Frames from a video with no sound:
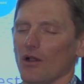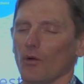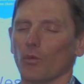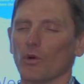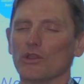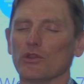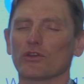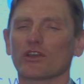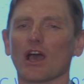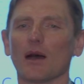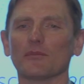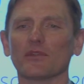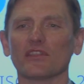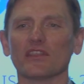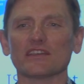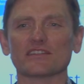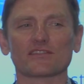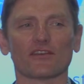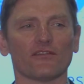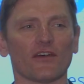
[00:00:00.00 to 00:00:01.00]
When you come to
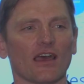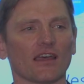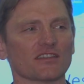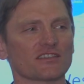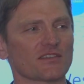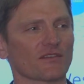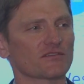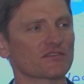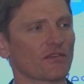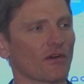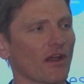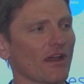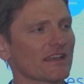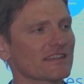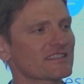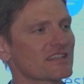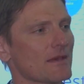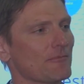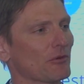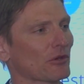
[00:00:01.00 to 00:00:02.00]
these events, it's very
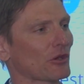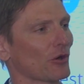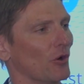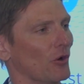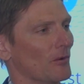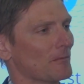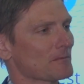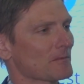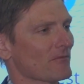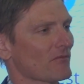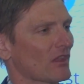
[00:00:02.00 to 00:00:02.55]
typical